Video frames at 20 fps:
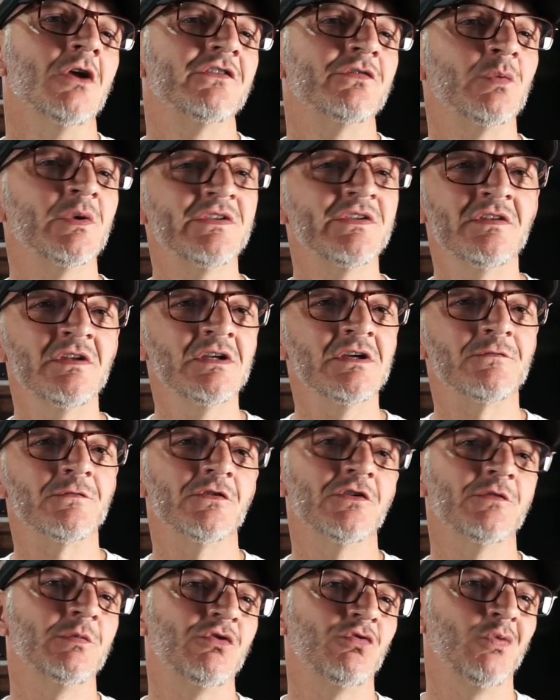So what's the
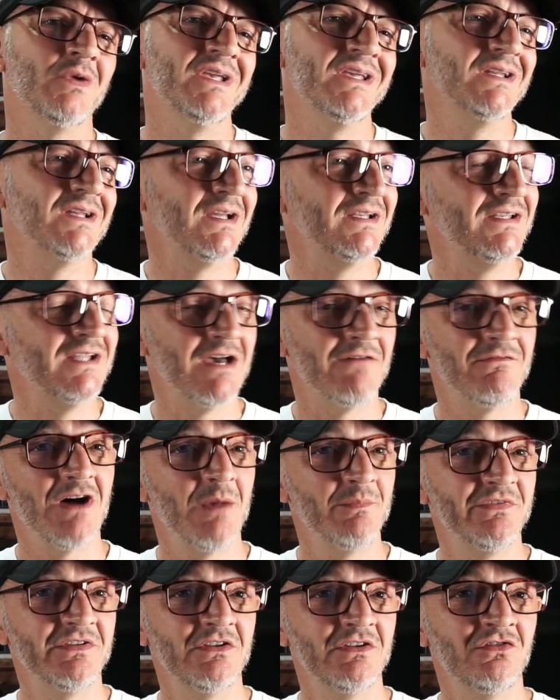difference between a
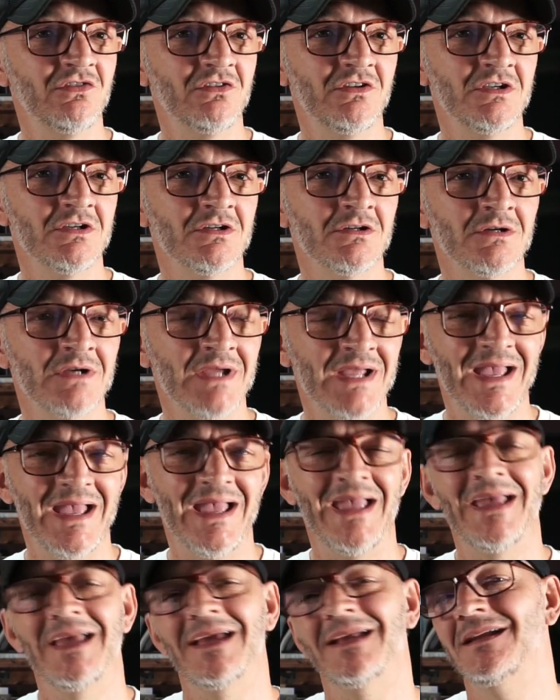DevOps engineer
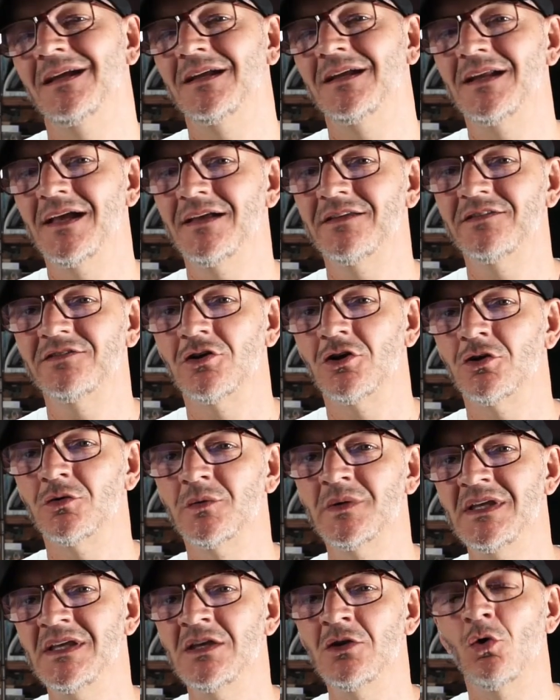and an
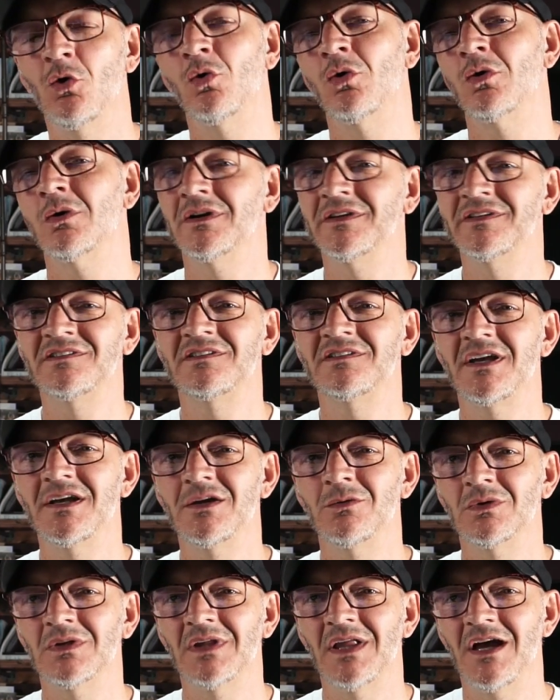SRE or a site
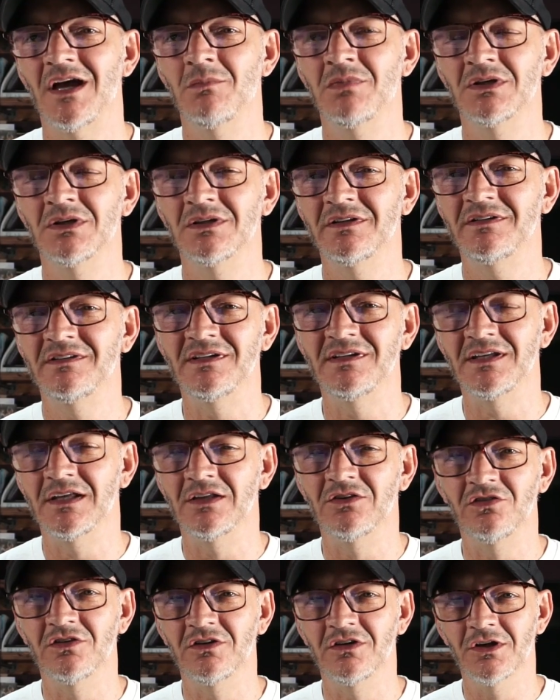reliability
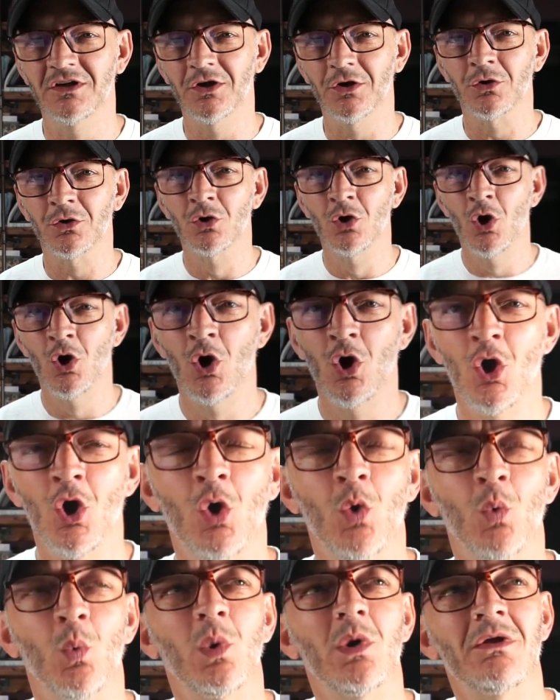engineer?
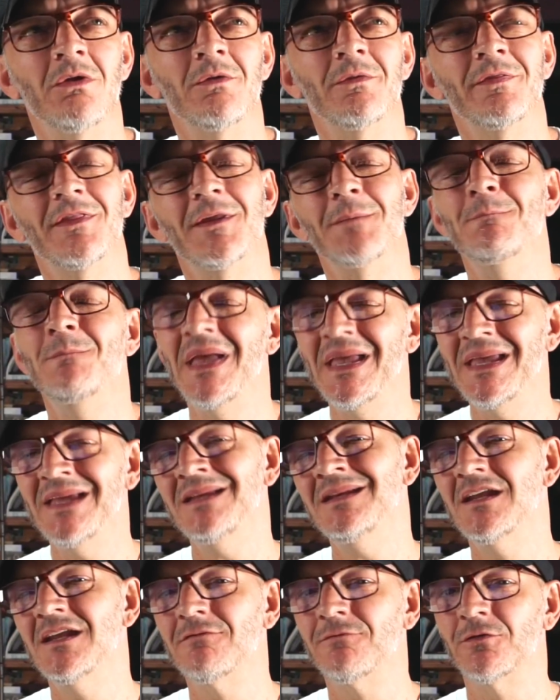Well, the main
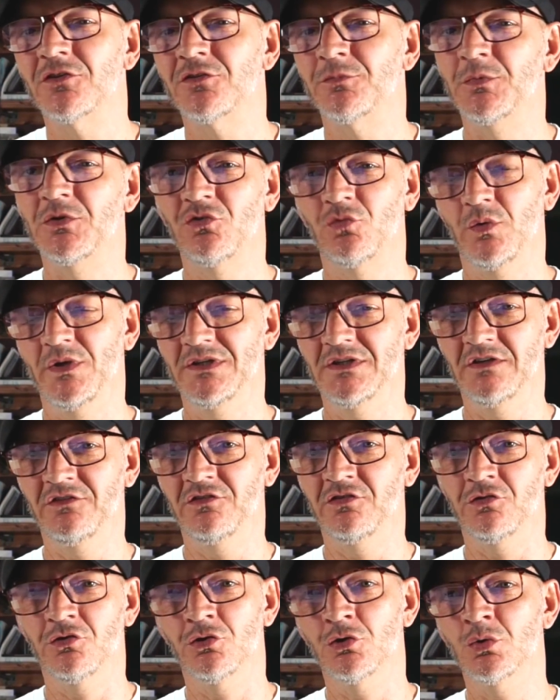difference between the
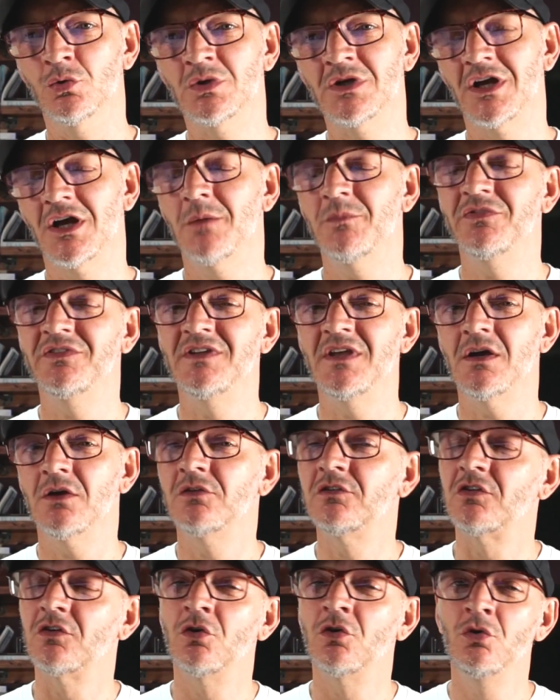two comes down
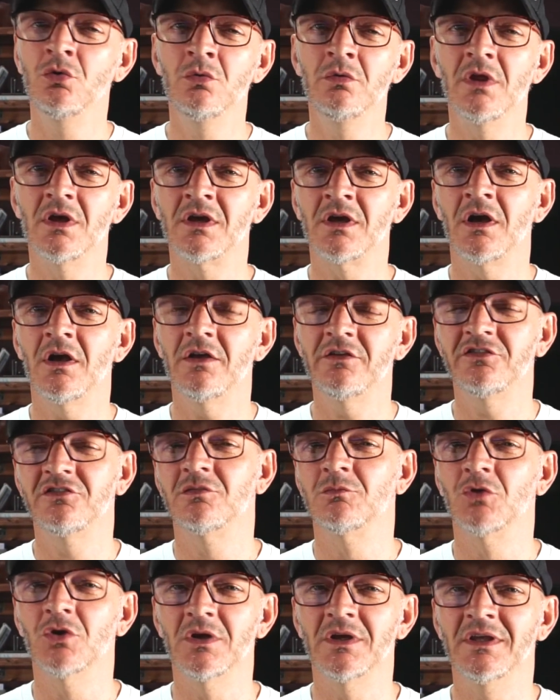to who the
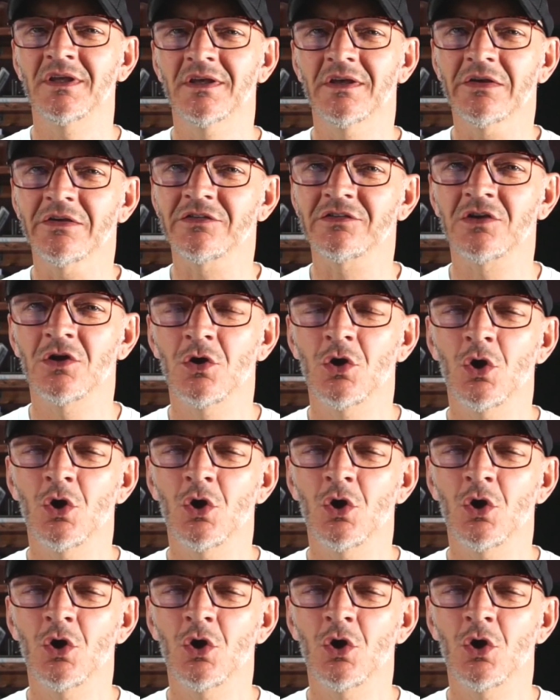customer is.